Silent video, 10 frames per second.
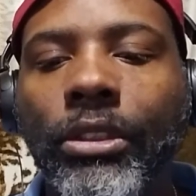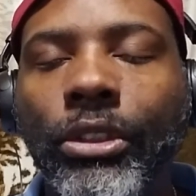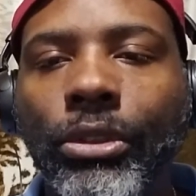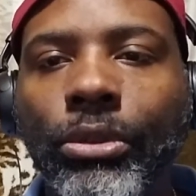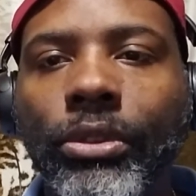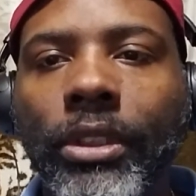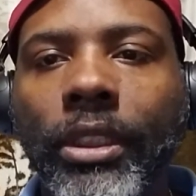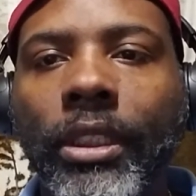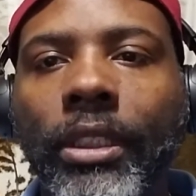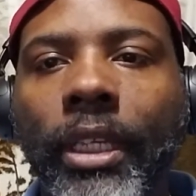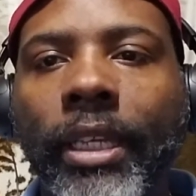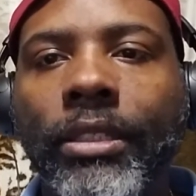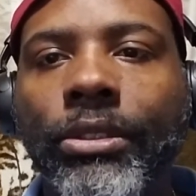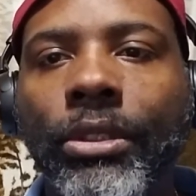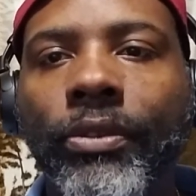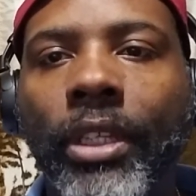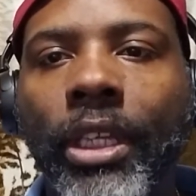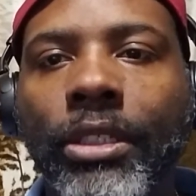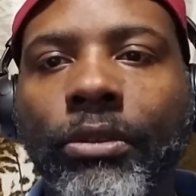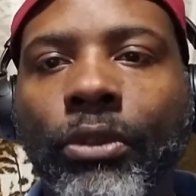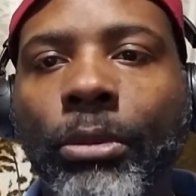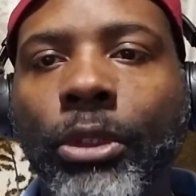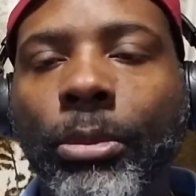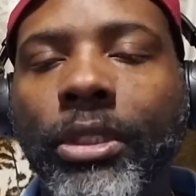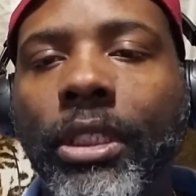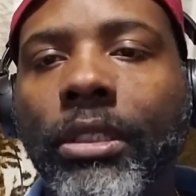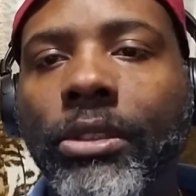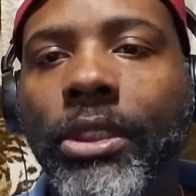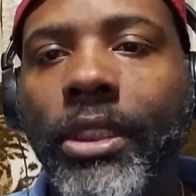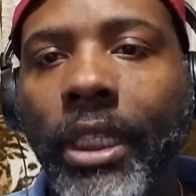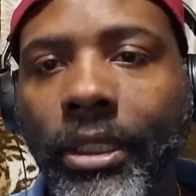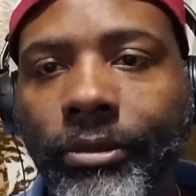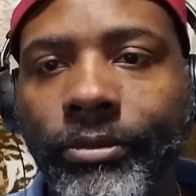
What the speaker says: usually has a certification from your particular state.